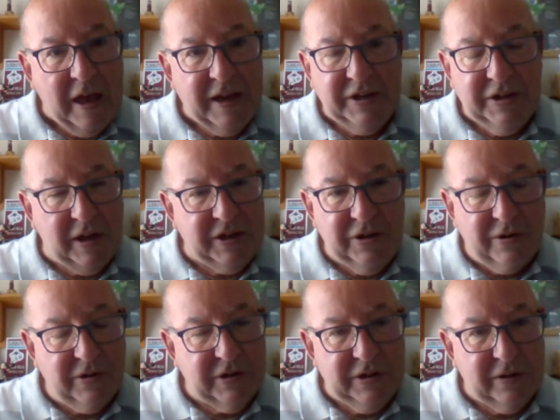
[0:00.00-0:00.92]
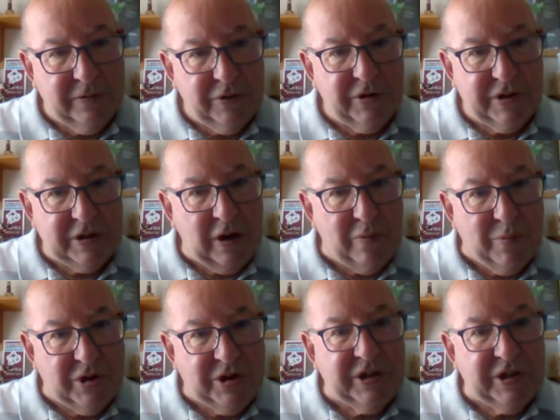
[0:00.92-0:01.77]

He's, he's gone to just so much